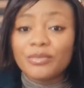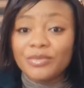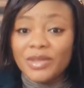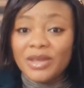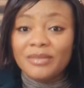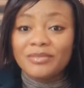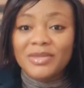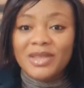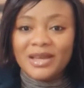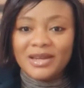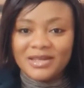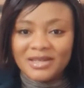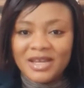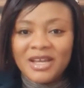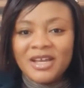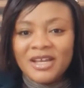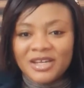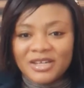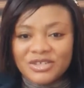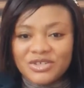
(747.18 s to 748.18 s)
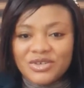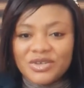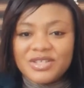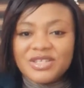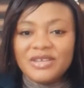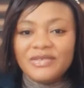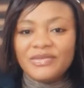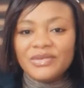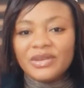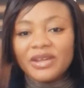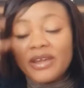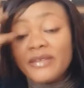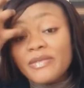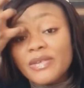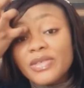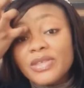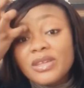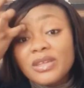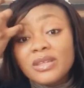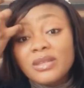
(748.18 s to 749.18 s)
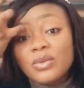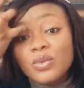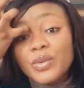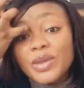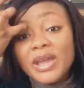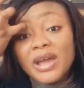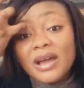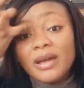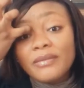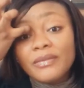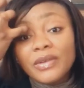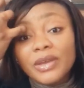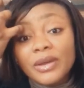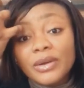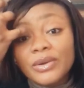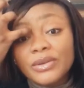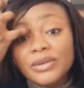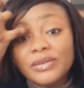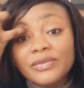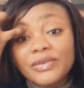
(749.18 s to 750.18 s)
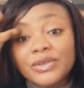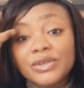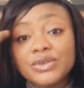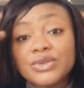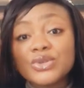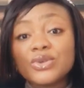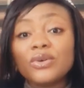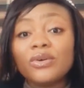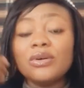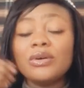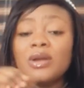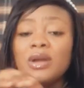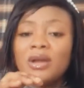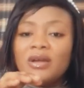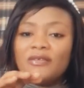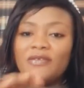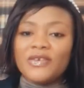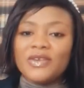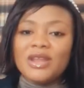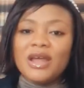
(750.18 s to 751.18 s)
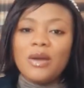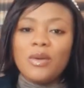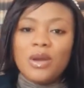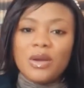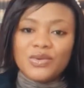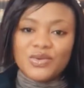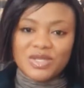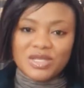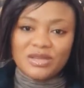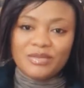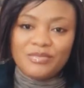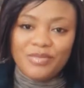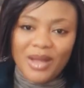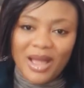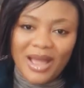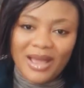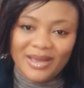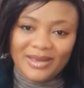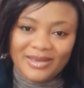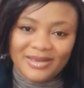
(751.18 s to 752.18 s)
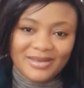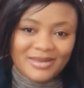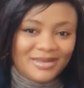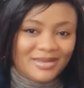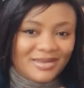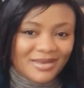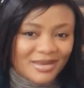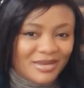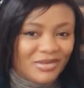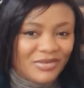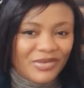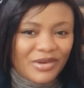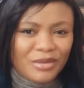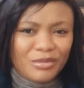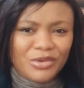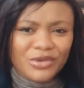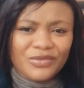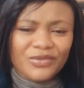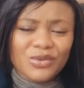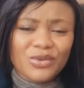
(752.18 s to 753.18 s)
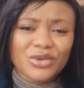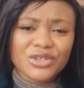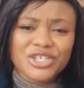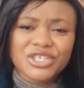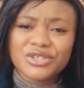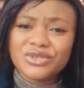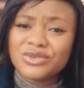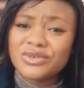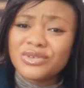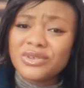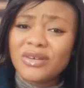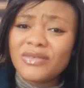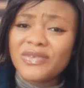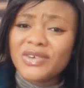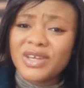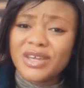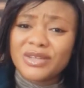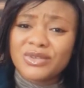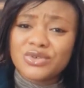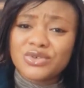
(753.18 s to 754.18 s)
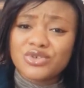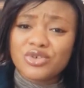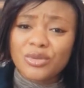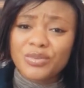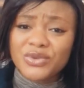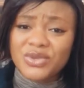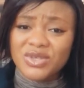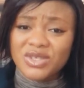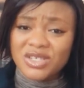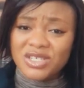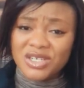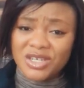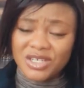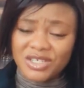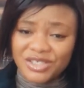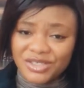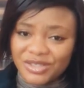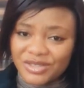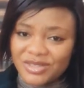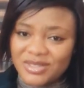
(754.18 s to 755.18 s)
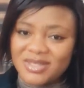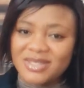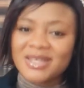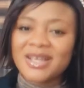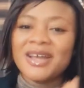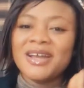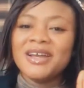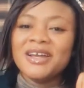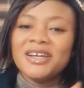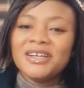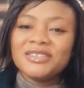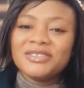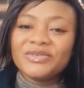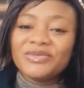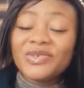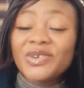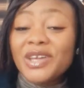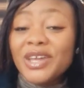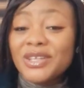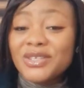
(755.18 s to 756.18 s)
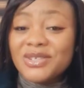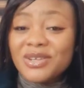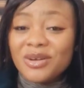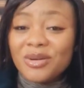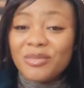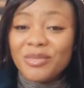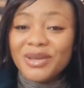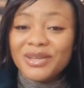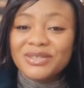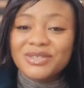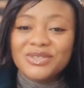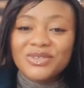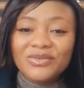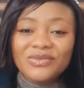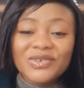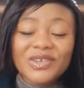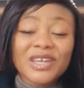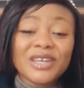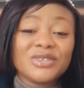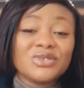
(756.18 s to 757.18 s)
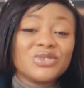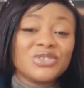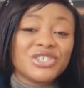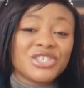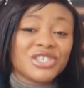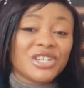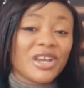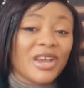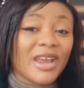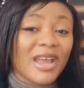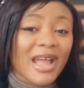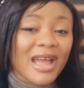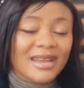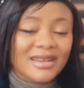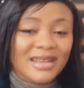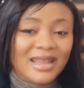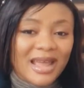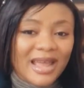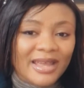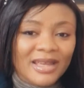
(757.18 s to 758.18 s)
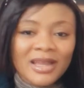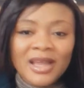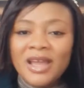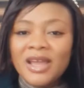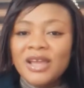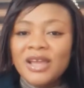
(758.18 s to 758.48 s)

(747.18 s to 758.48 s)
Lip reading: them than just even everything we have here on the video. So for now, I'll say bye. Thank you very much for watching. Do not forget to drop your suggestions. Don't forget to comment. Don't forget to share and like.